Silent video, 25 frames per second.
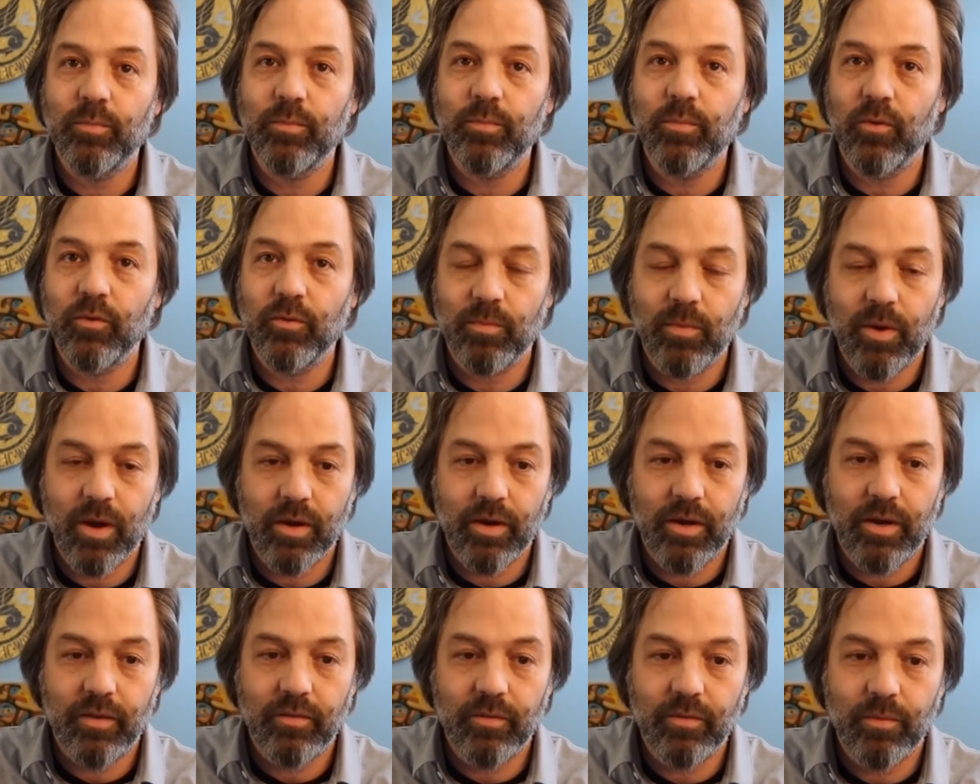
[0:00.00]
of what
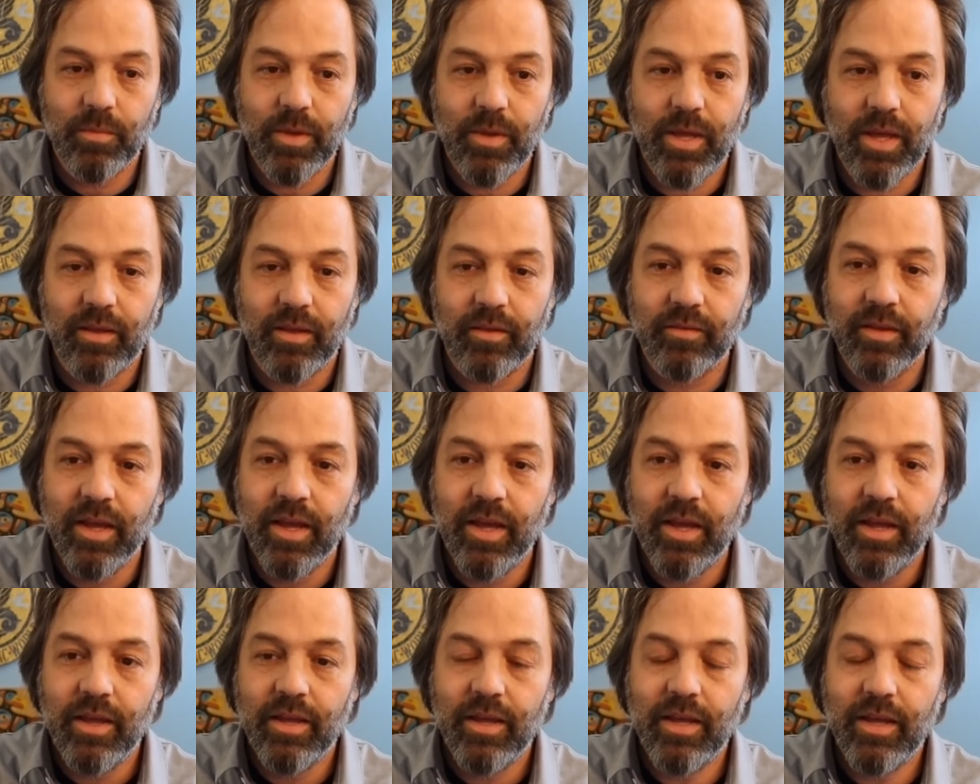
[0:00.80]
postmodernism is.
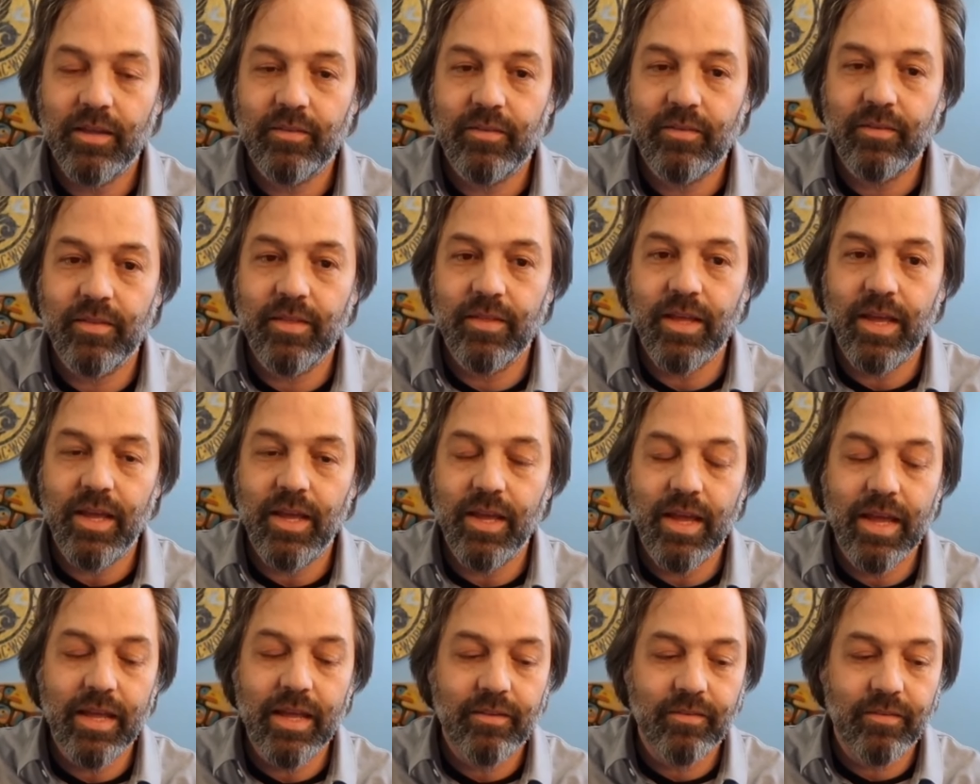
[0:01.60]
It's
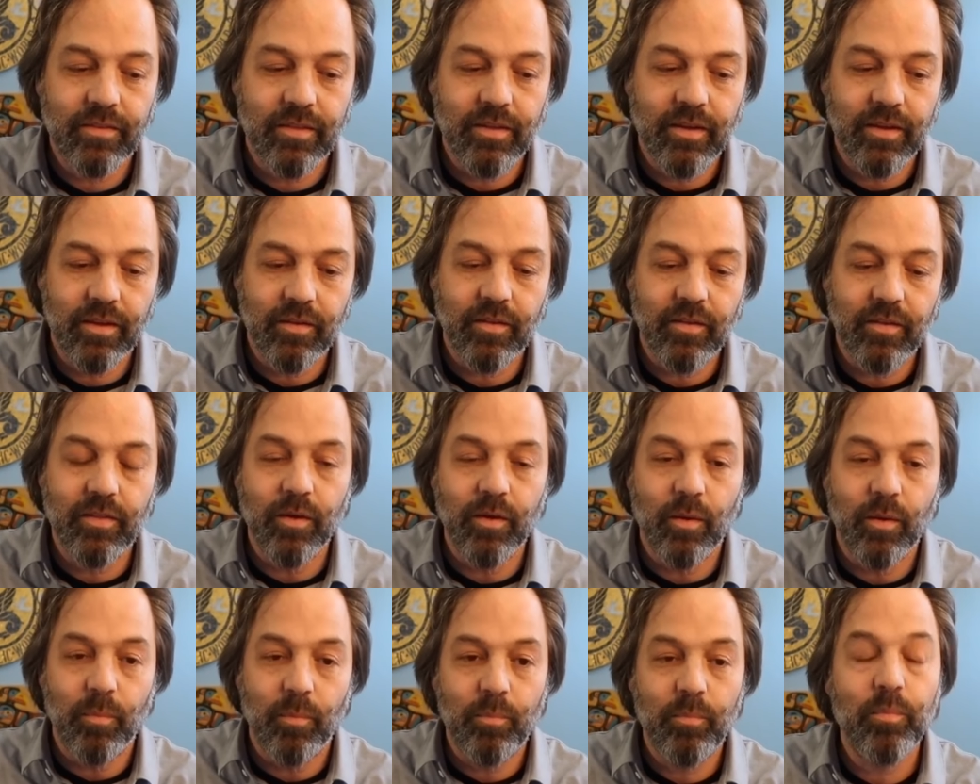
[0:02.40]

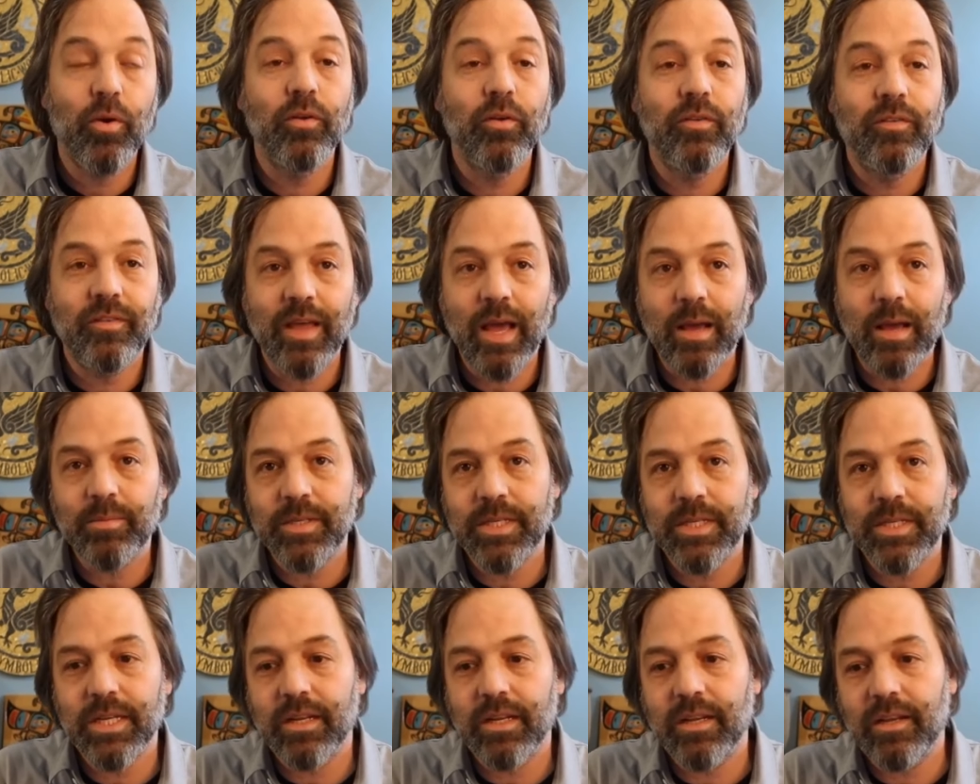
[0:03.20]
the
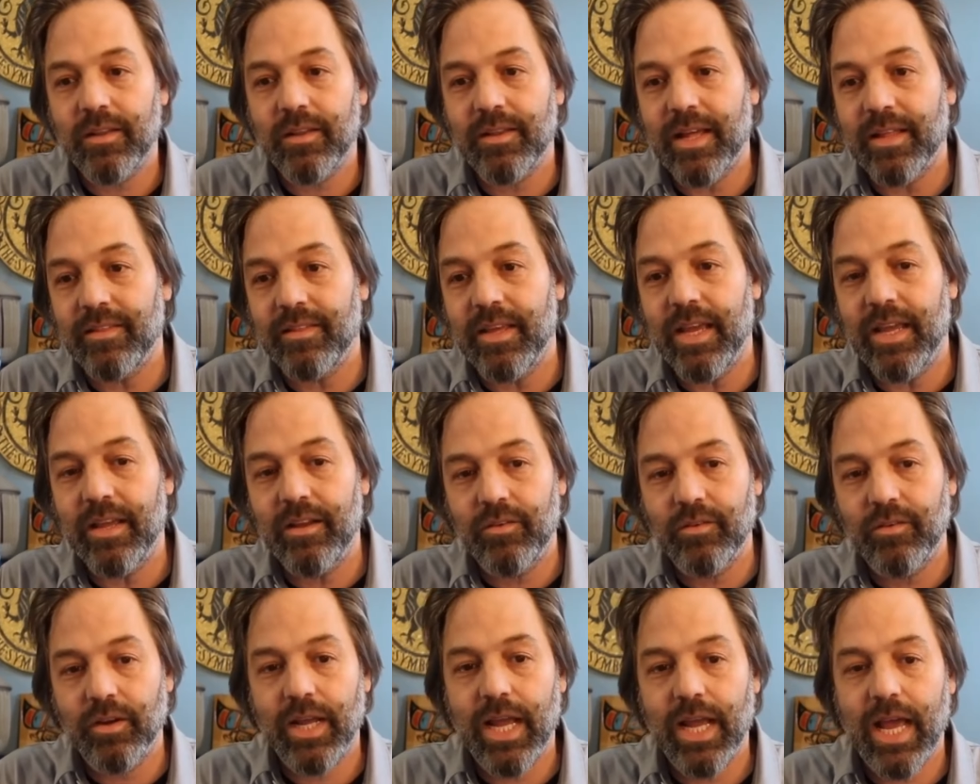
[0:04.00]
perception that the
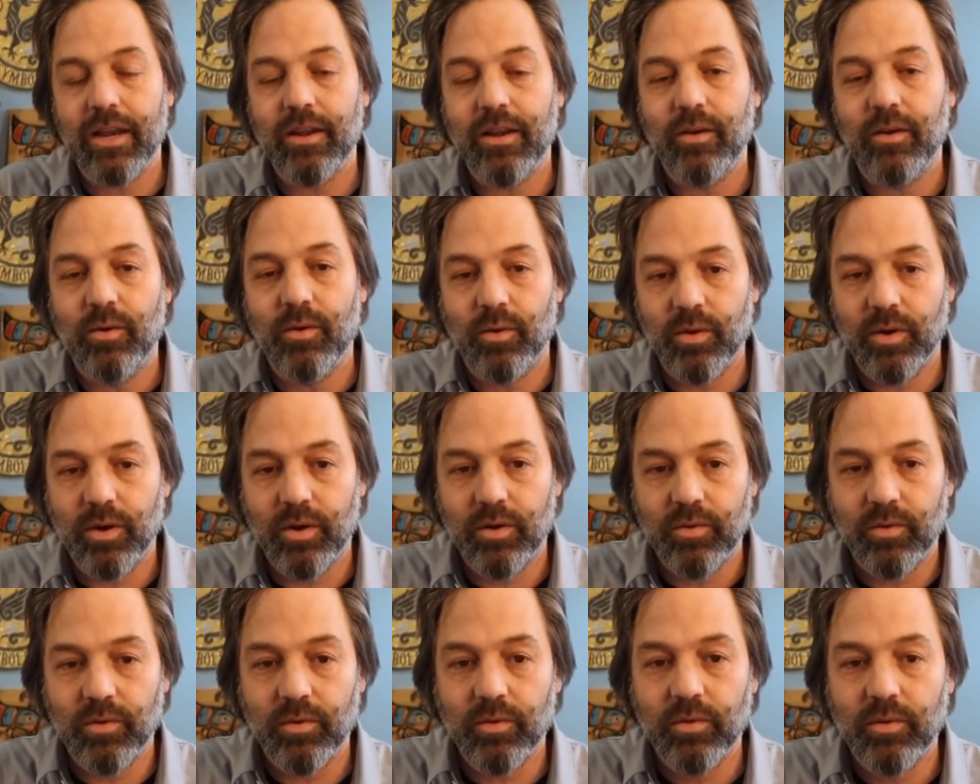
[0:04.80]

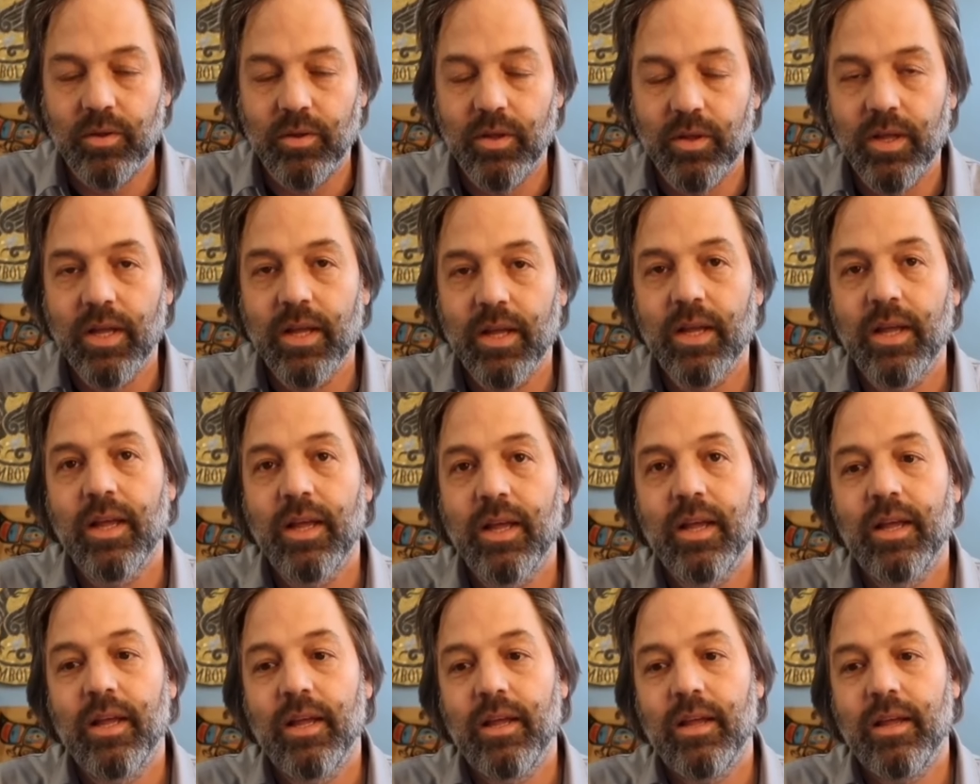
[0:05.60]
intercategorical,
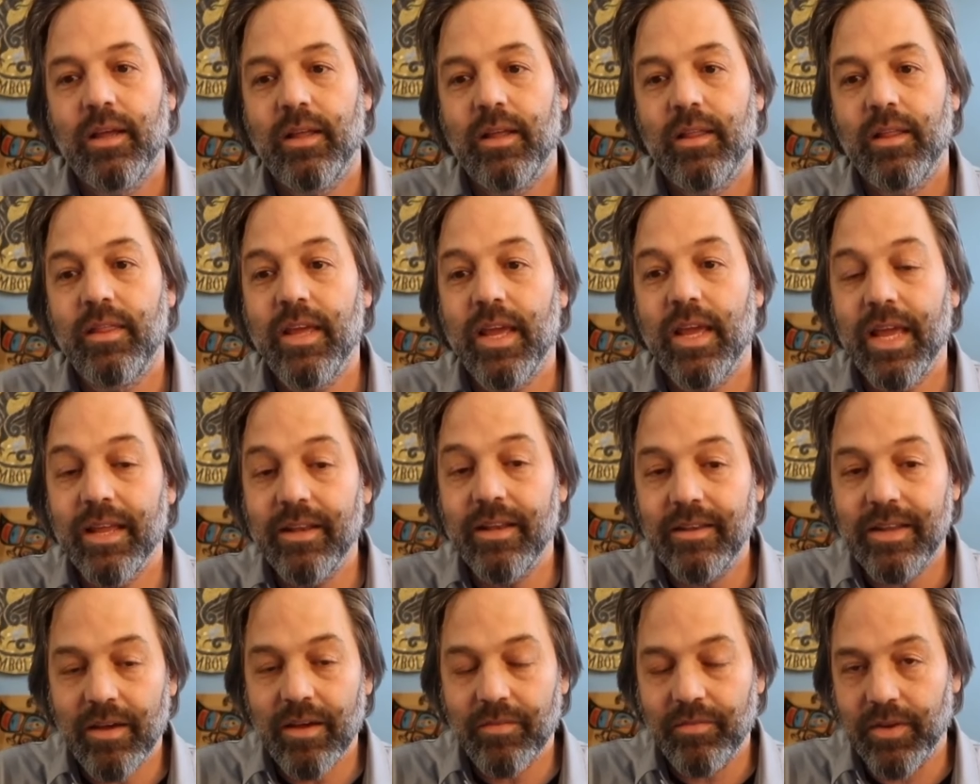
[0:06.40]

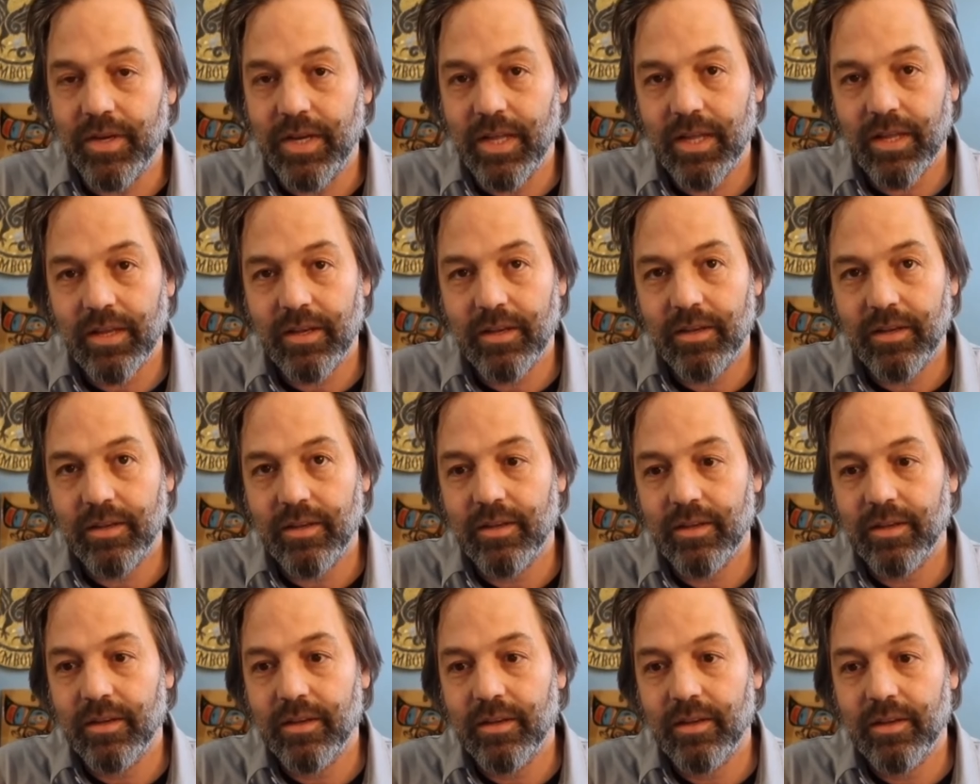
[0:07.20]
the indefinite,
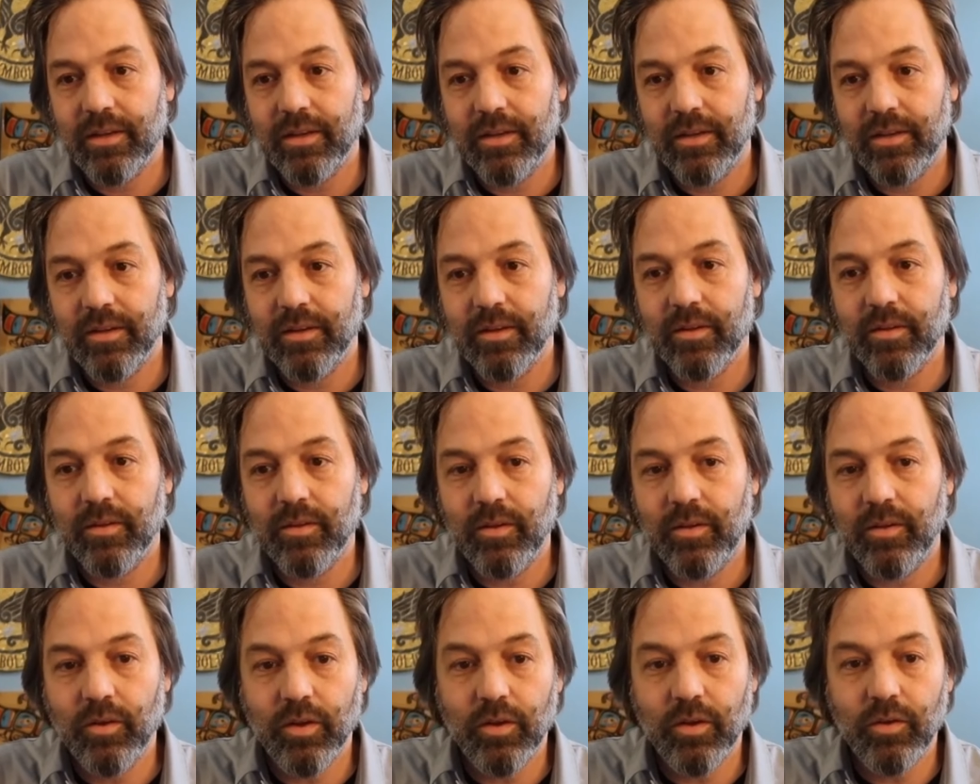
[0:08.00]

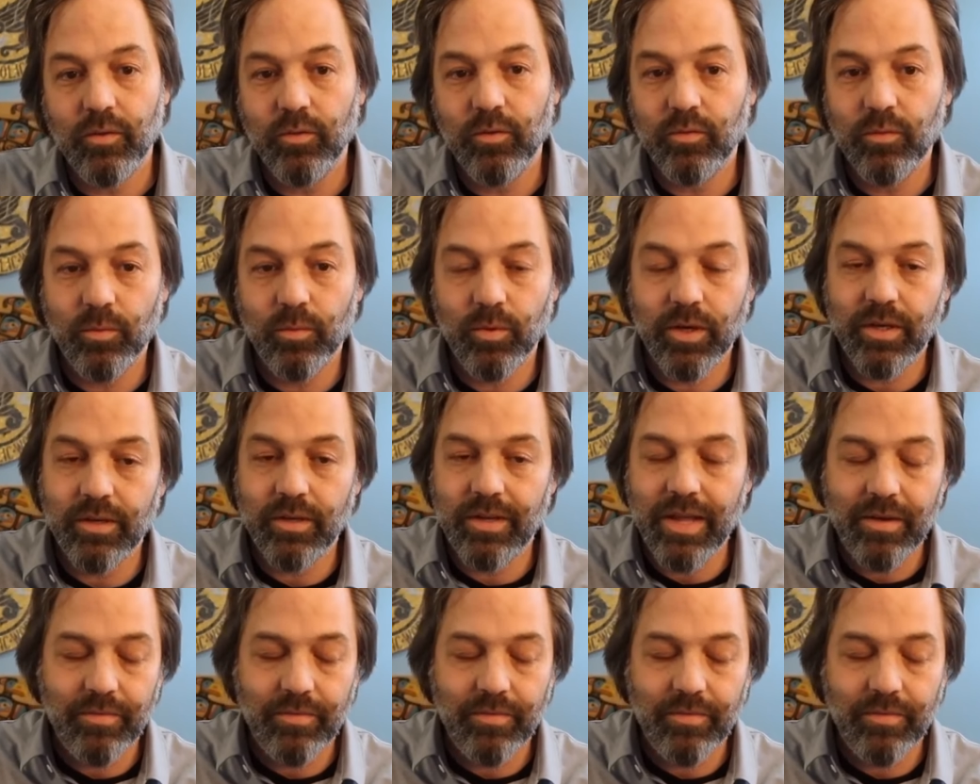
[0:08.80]
you could use the word